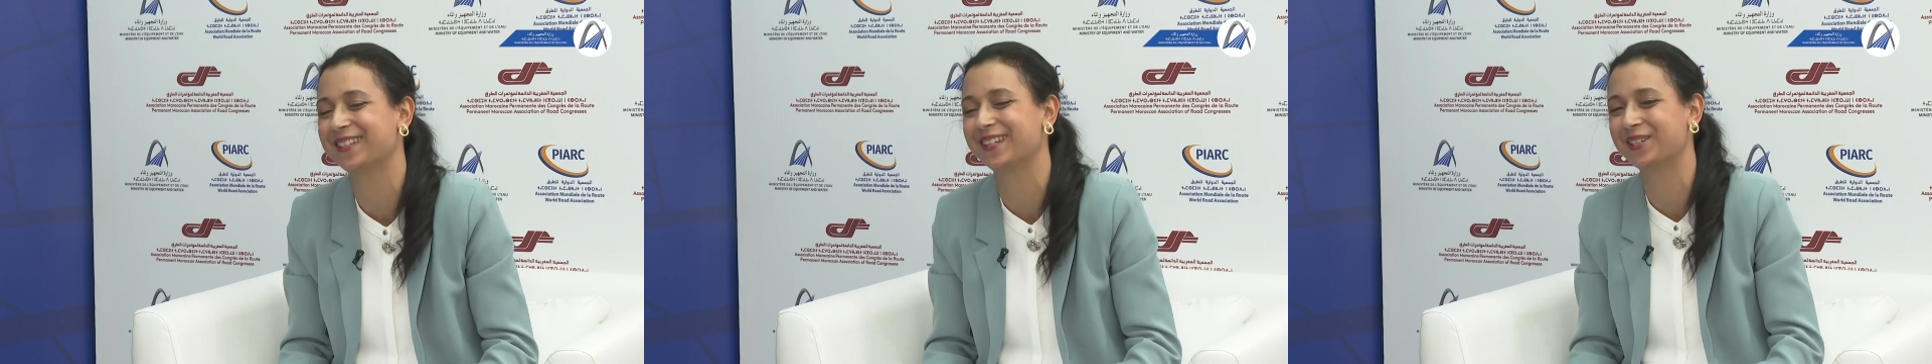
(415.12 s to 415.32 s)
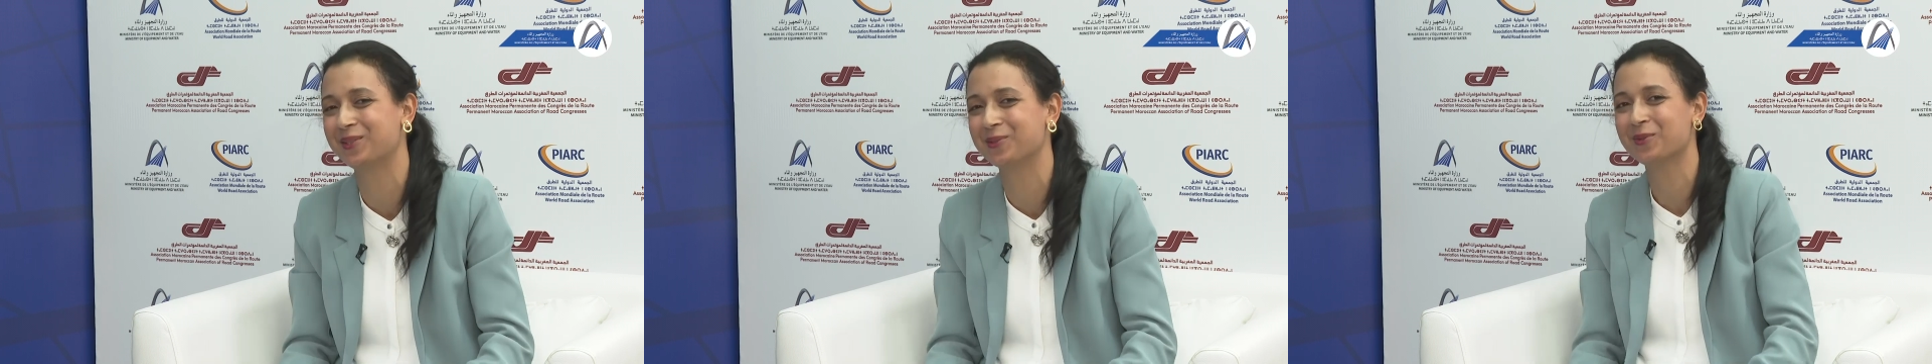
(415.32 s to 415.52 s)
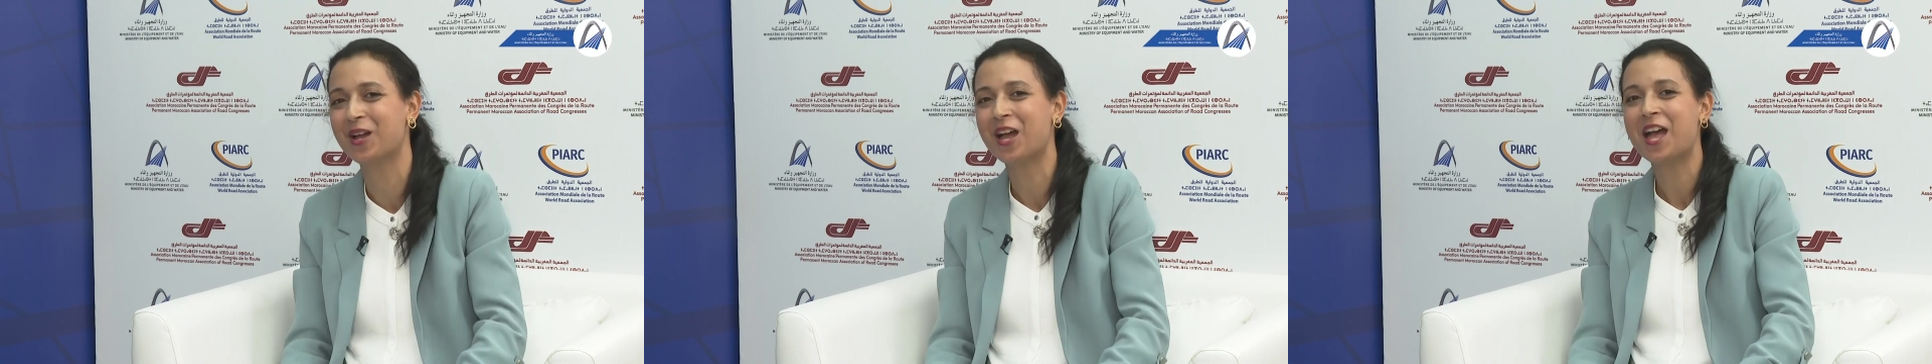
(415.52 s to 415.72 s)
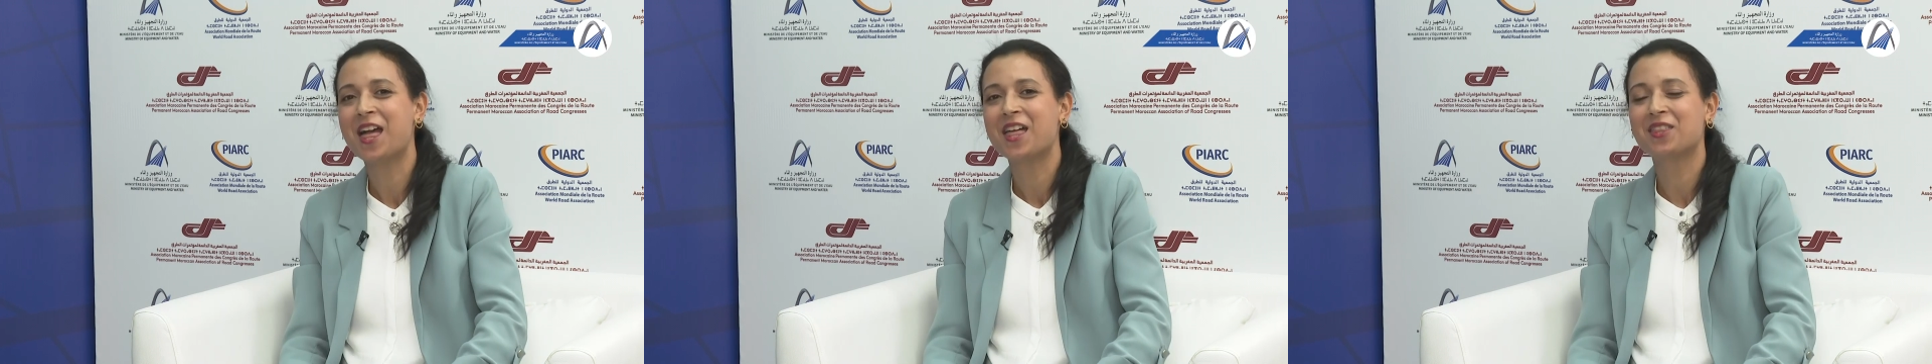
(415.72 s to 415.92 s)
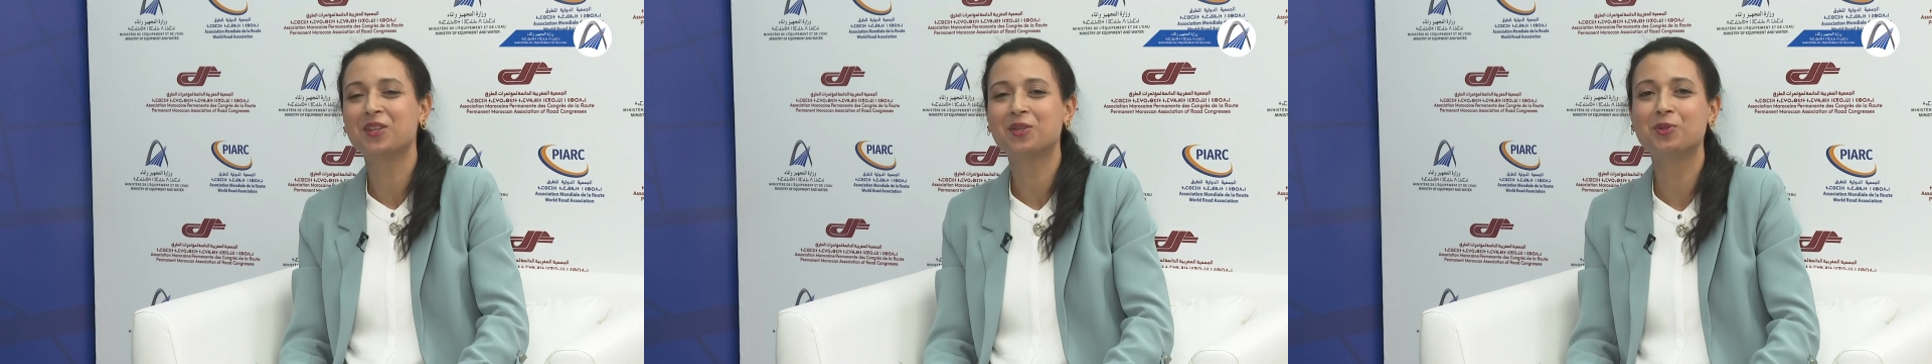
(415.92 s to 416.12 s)
Thank you.
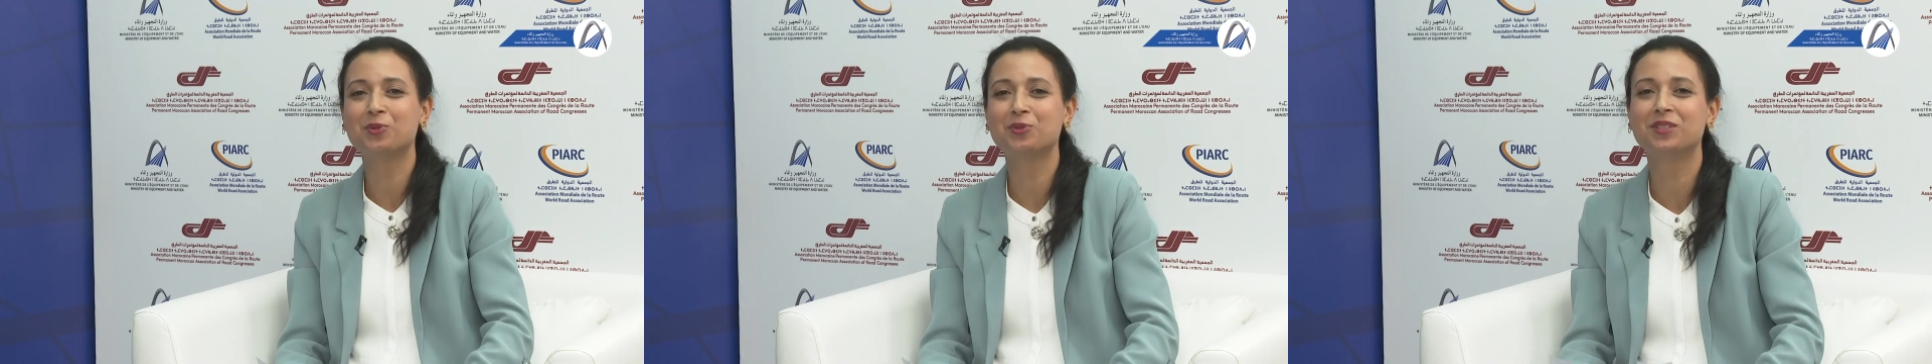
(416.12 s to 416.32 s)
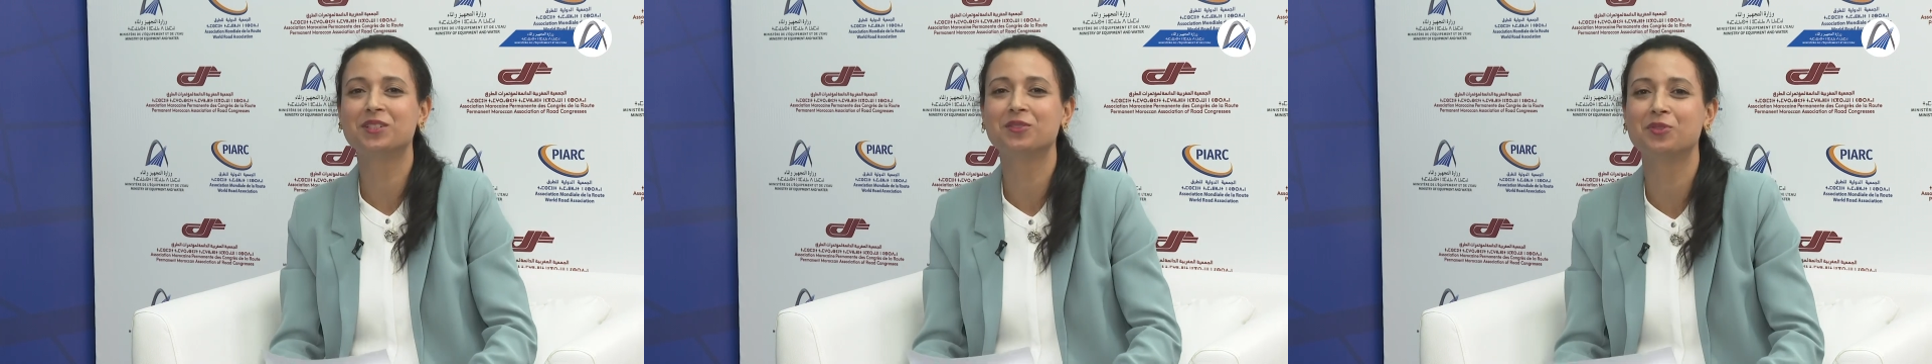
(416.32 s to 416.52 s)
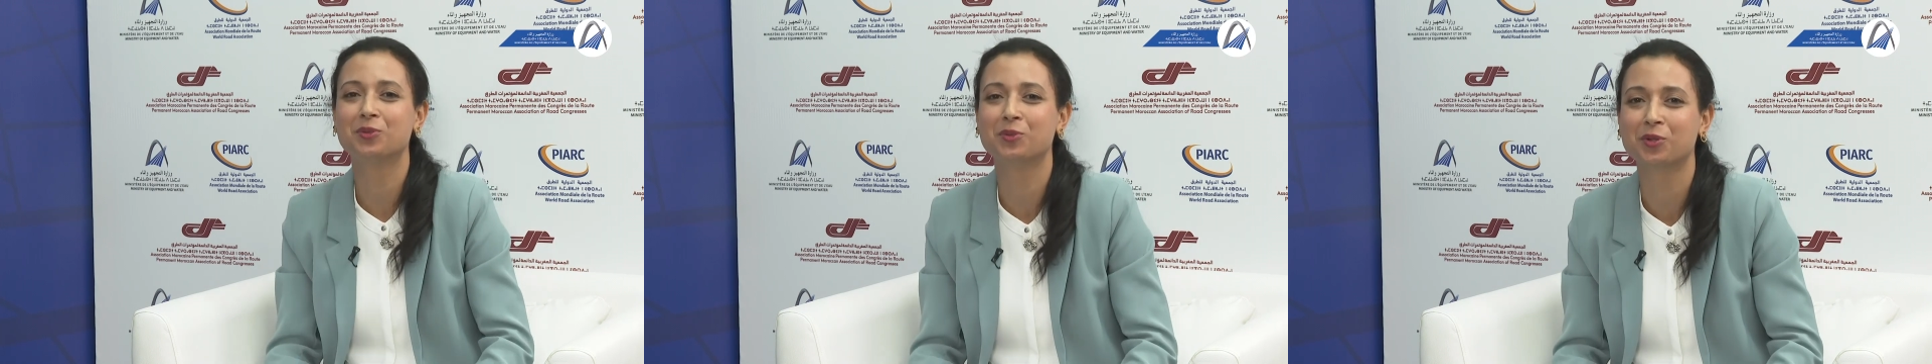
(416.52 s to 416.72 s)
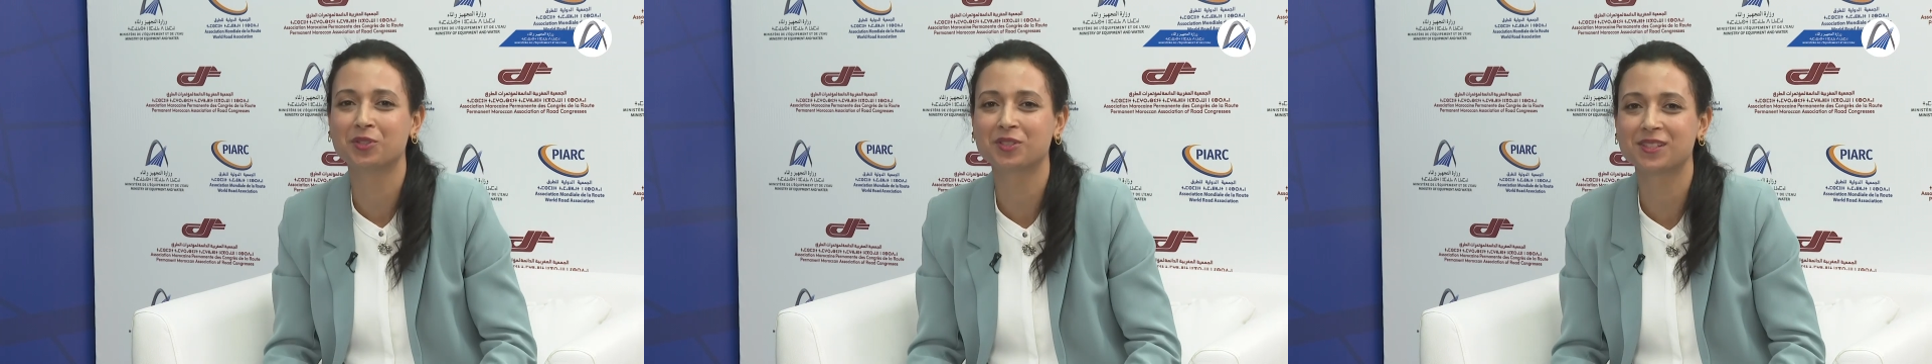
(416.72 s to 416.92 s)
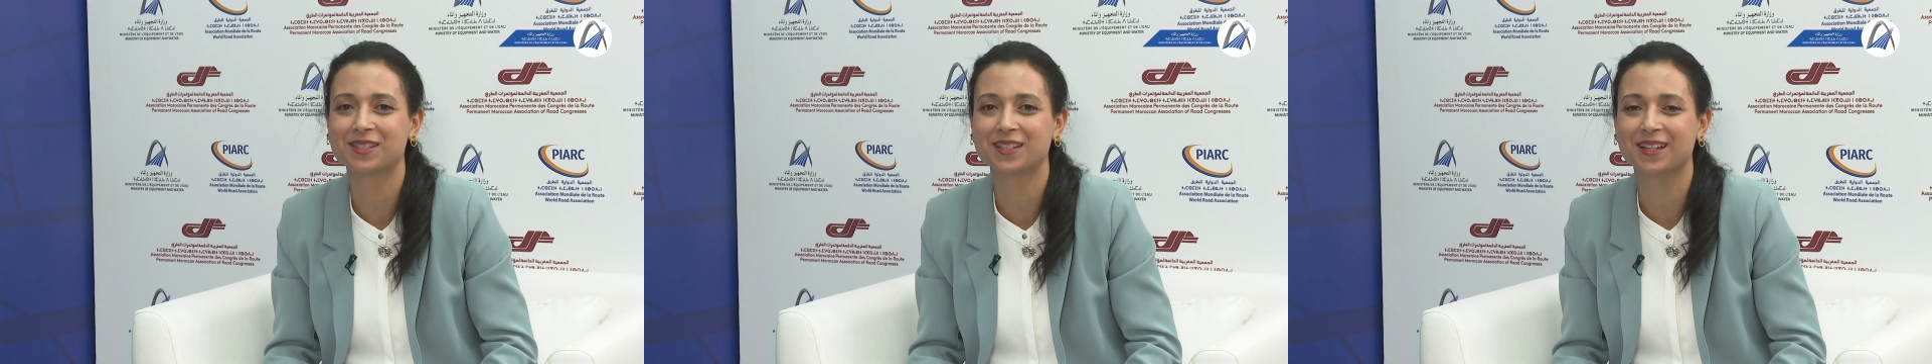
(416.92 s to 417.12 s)
Thank you, dear
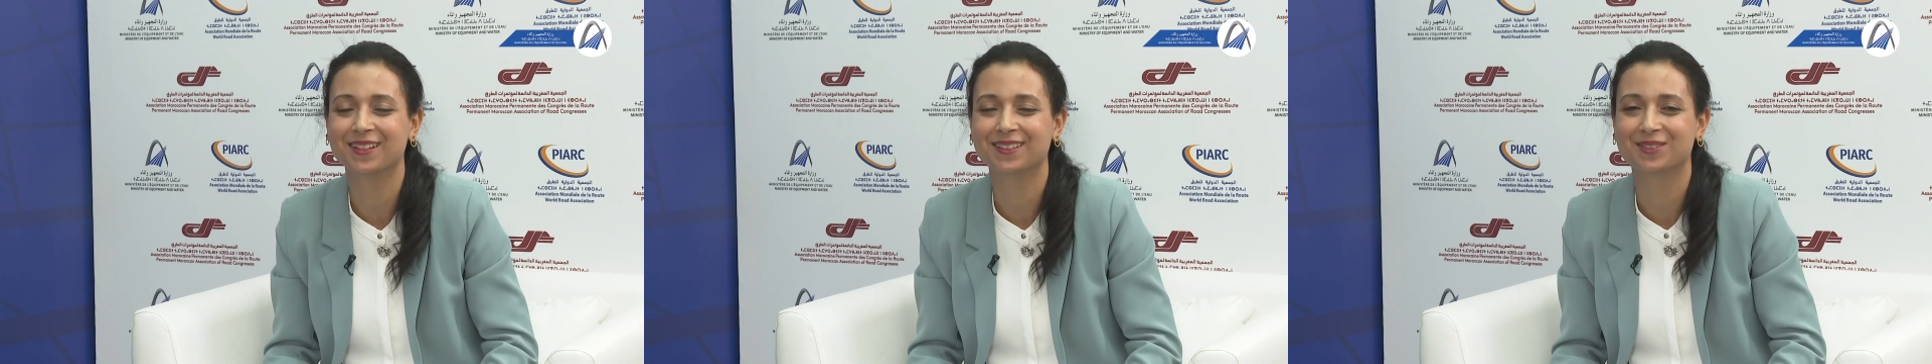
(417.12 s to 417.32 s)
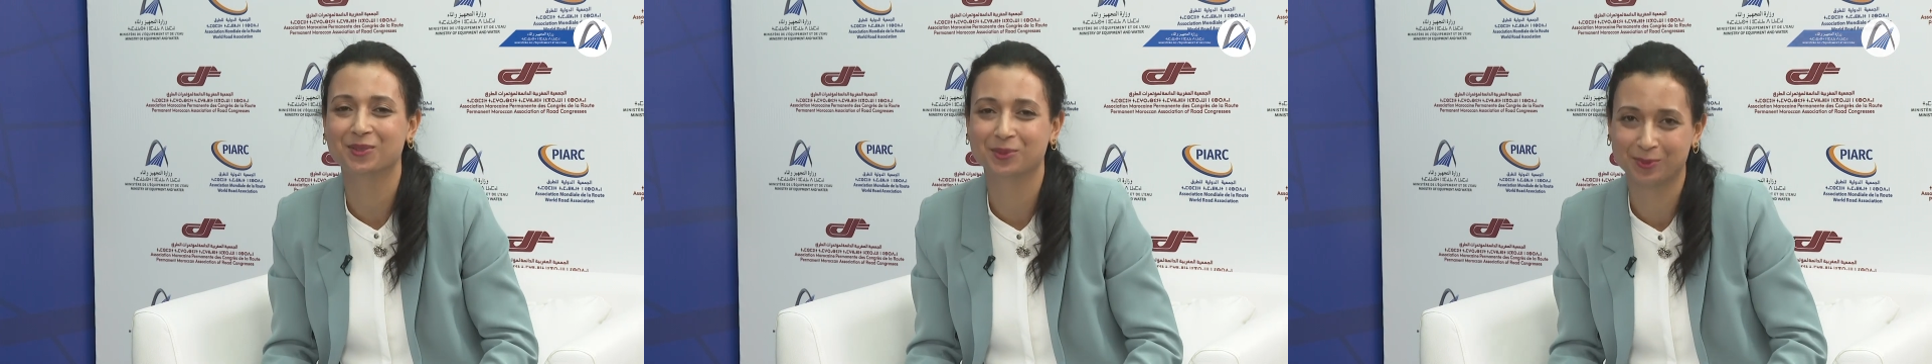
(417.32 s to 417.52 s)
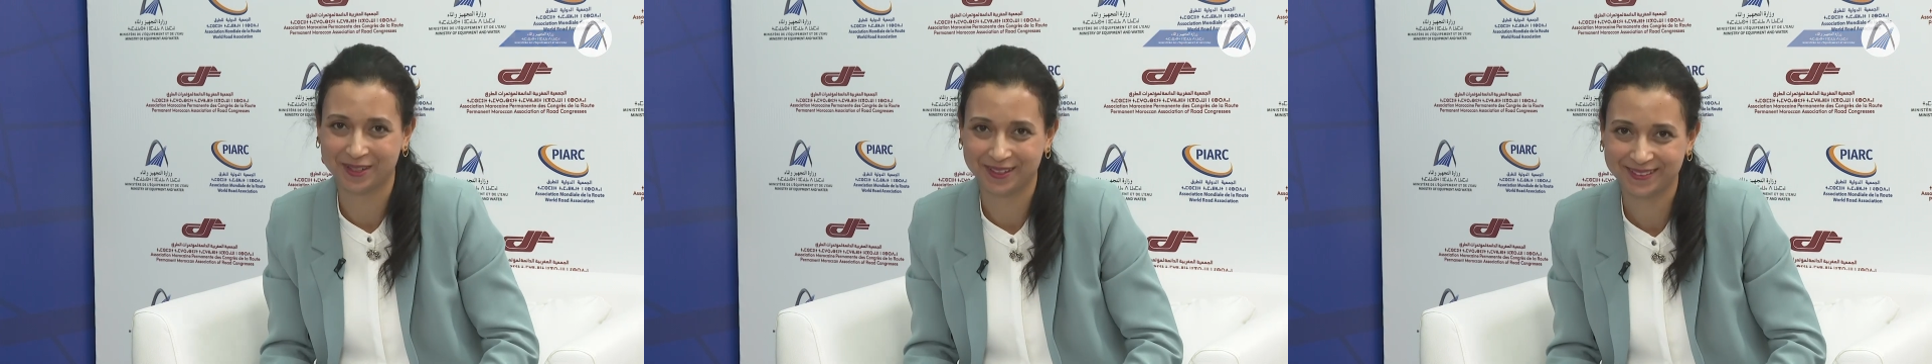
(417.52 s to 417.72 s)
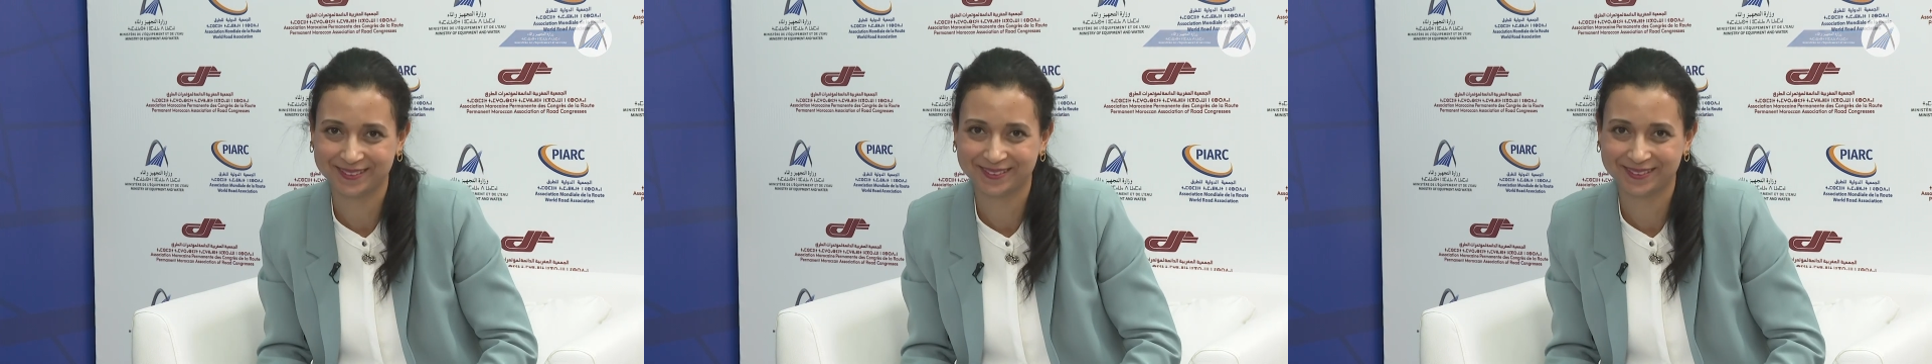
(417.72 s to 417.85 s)
viewers, and goodbye.